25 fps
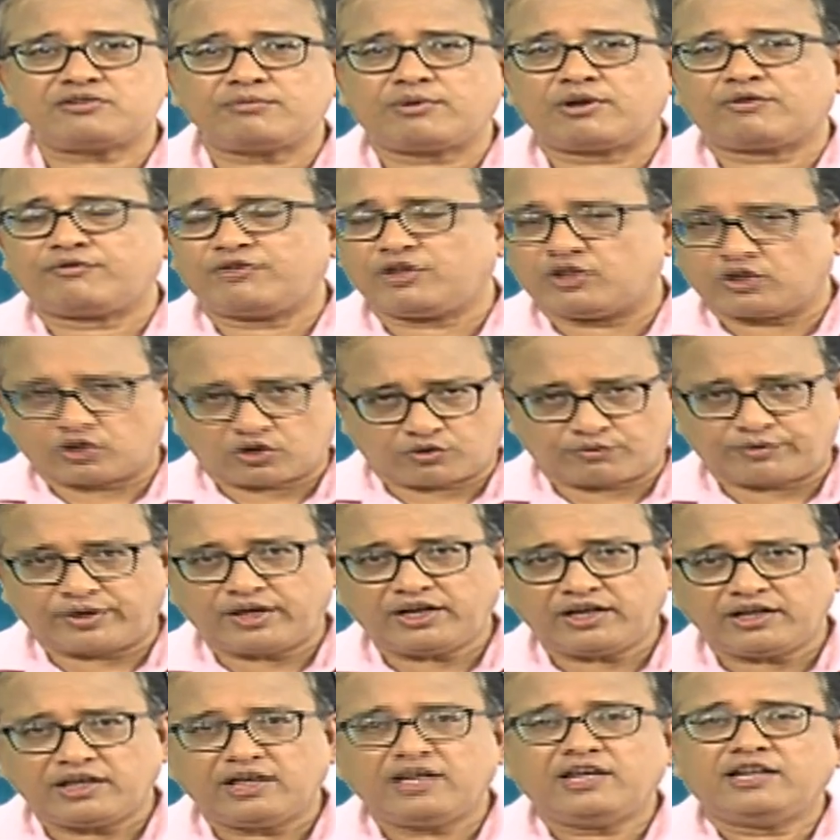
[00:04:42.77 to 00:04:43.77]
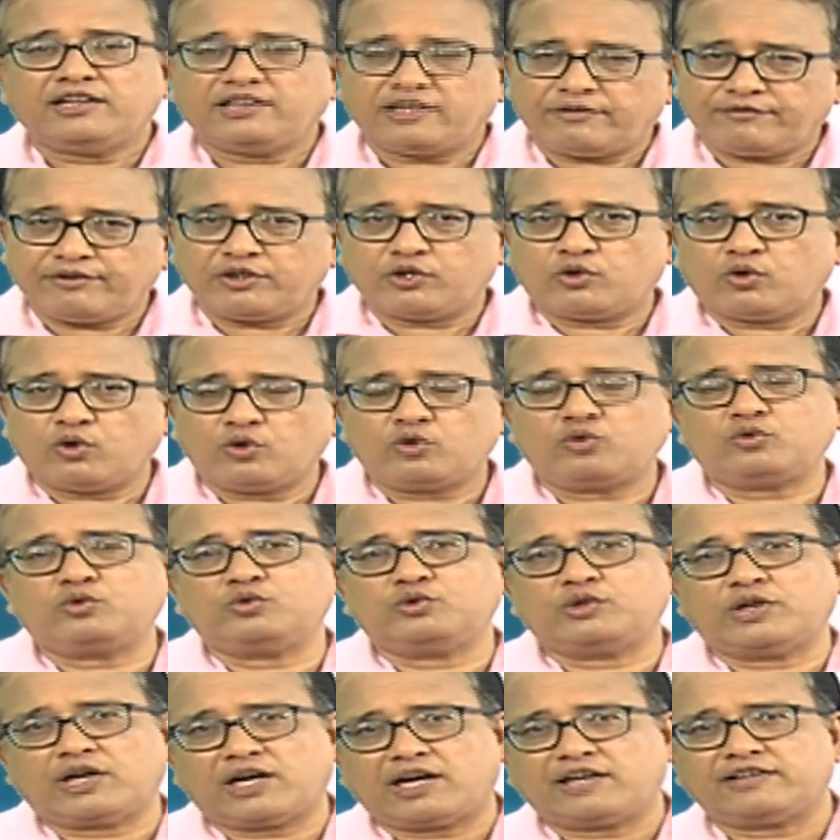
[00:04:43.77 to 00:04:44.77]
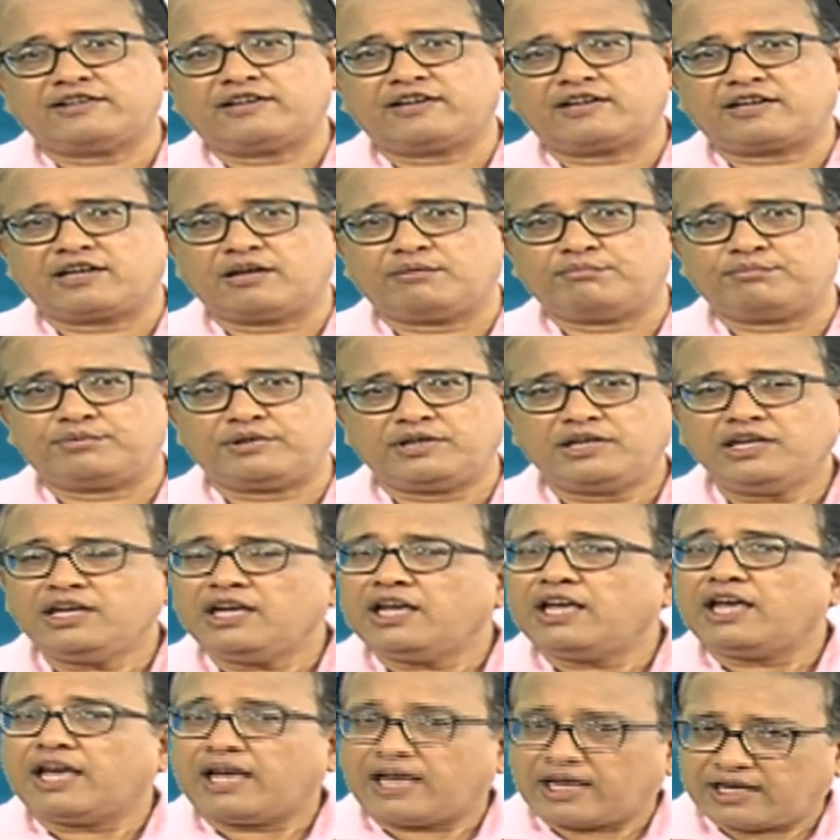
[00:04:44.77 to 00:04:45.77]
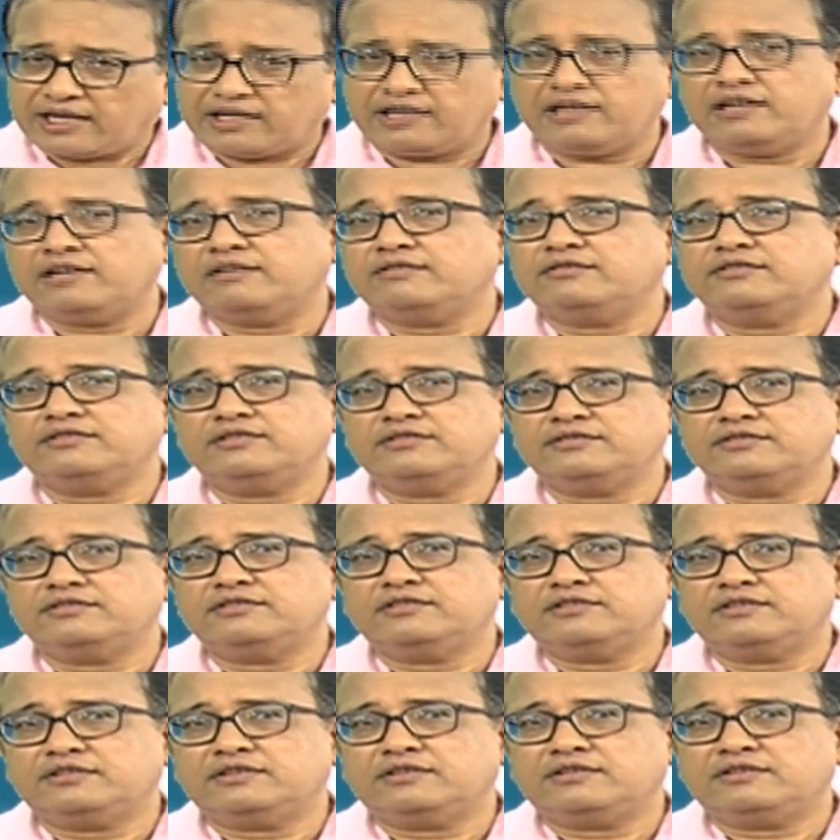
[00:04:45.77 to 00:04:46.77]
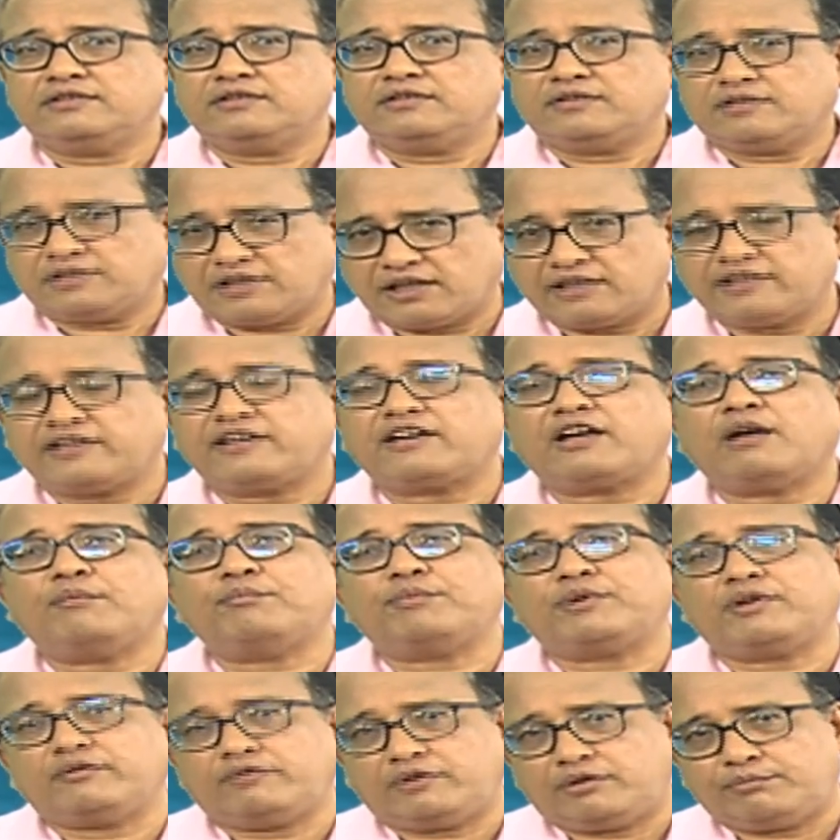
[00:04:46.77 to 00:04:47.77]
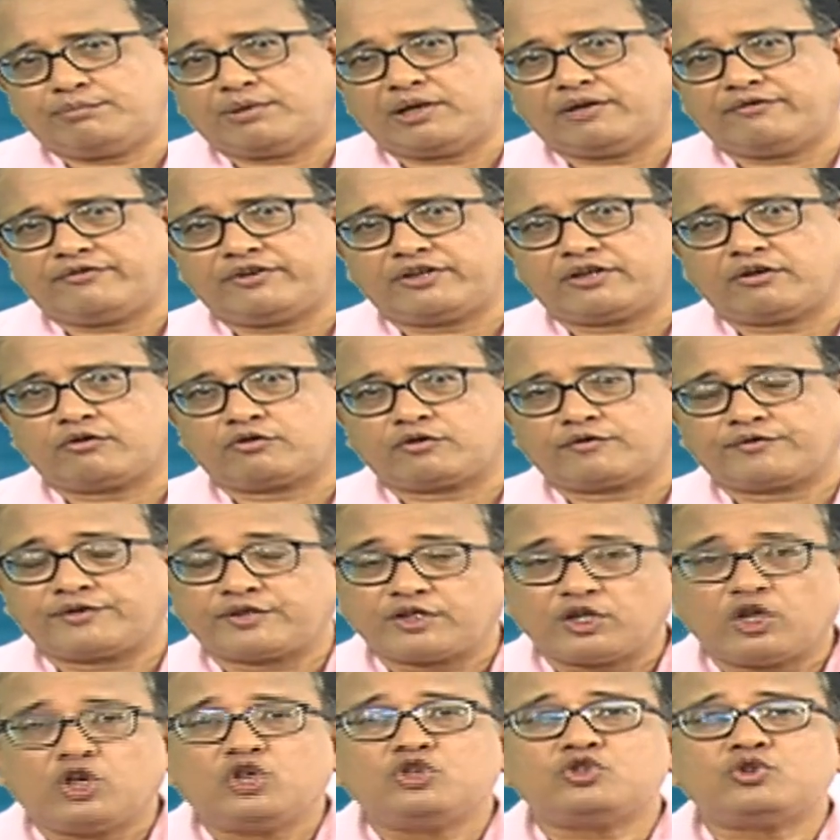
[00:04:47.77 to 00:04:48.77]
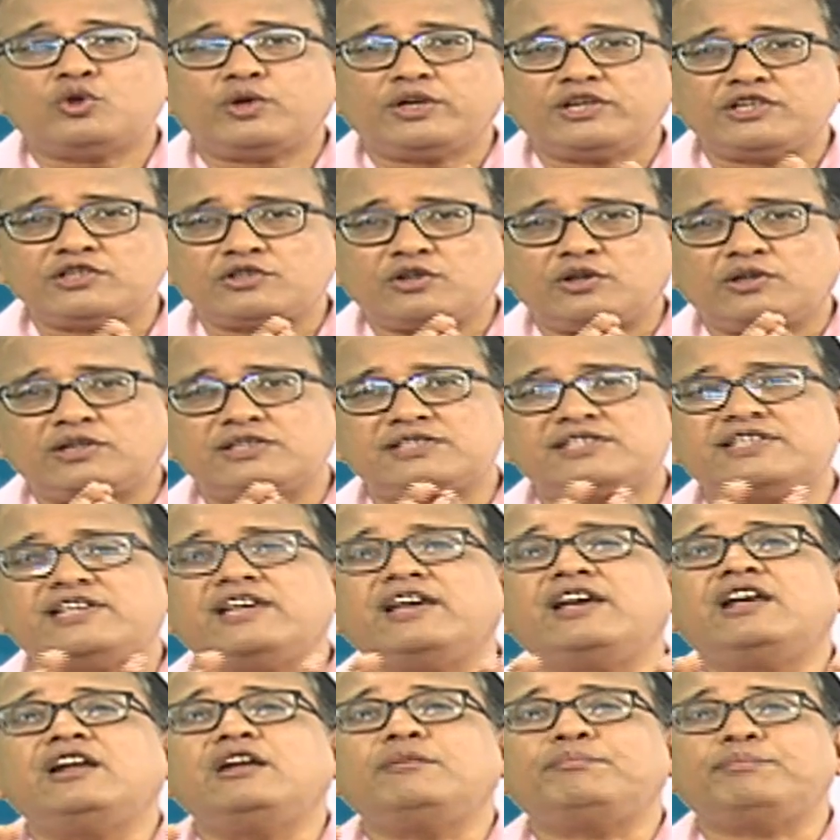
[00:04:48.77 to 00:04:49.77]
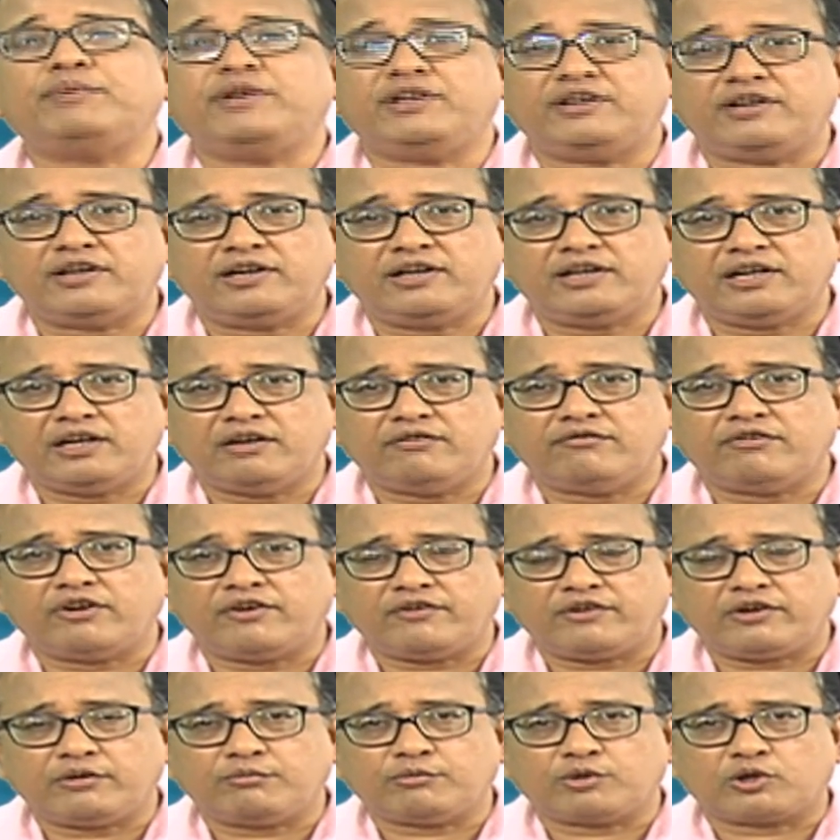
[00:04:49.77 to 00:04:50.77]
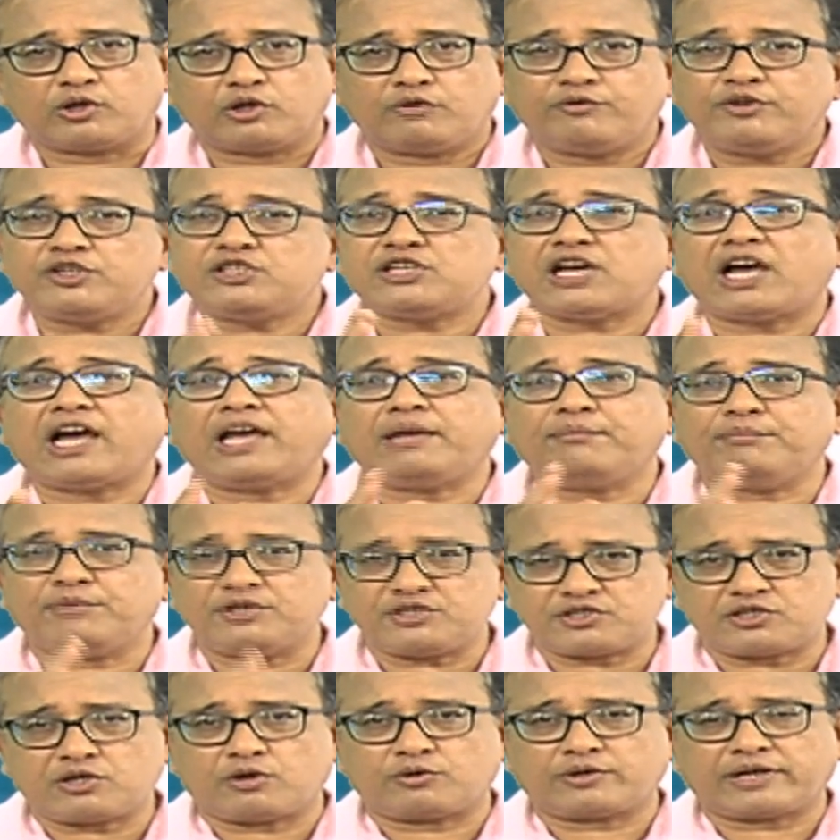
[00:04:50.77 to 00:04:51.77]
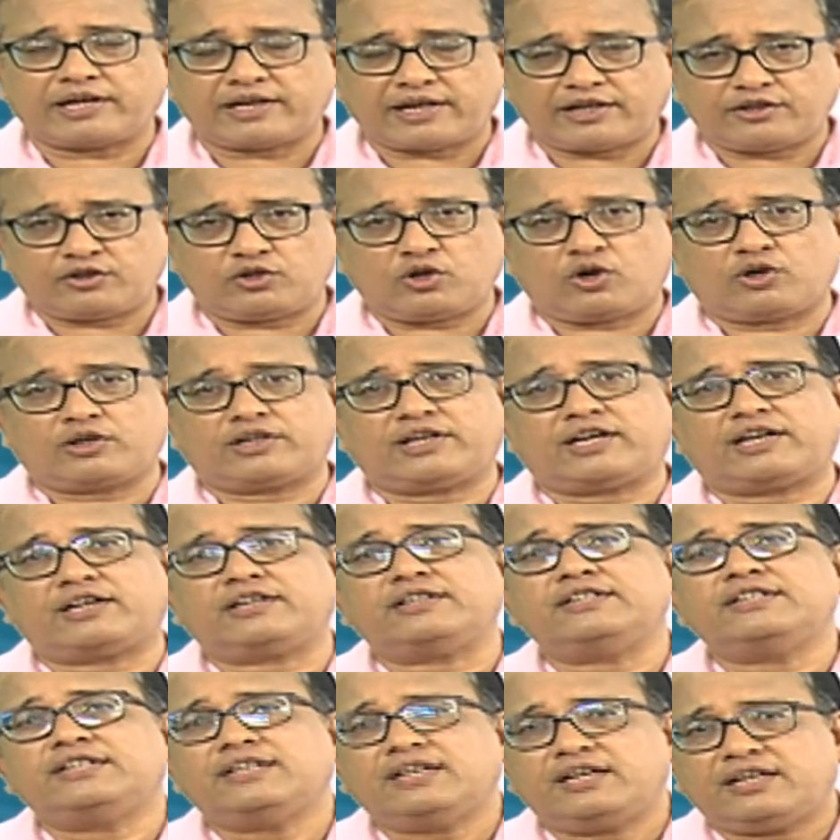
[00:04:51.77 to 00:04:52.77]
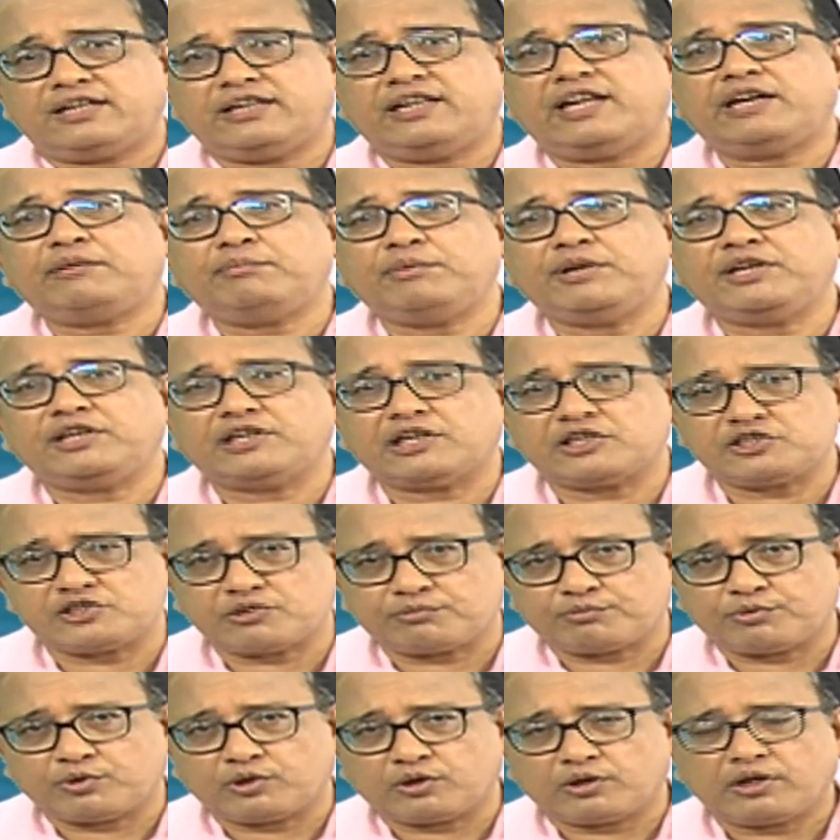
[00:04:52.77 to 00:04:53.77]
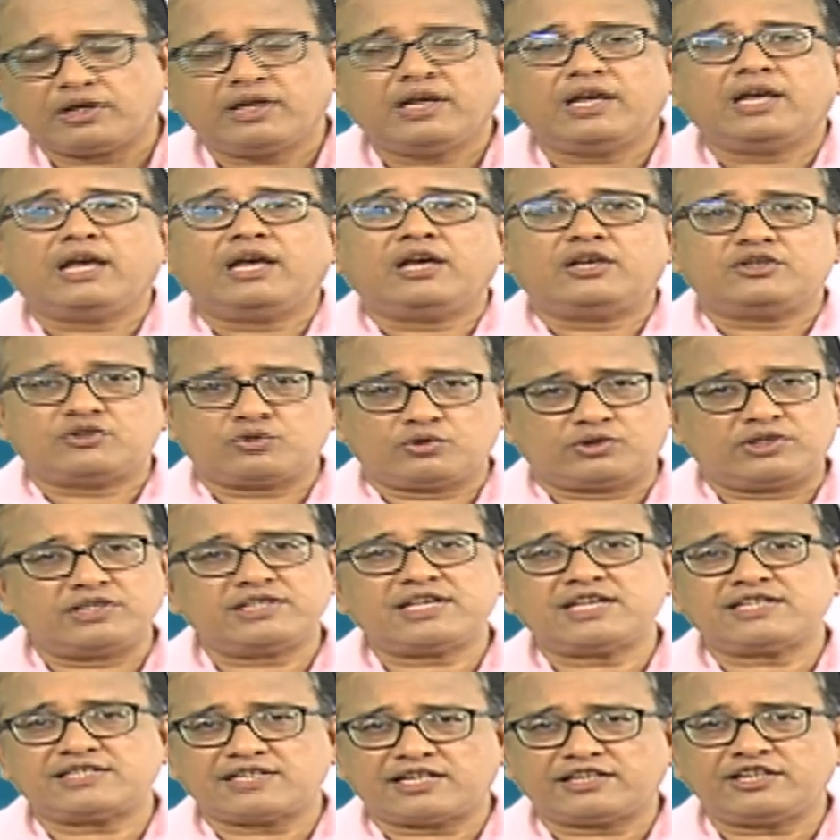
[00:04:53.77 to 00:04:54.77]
They will go to the other company and the other company will benefit out of it. So, it is called a single period inventory model, which I missed out, and I thought that let me touch upon. So, this has nothing to do with our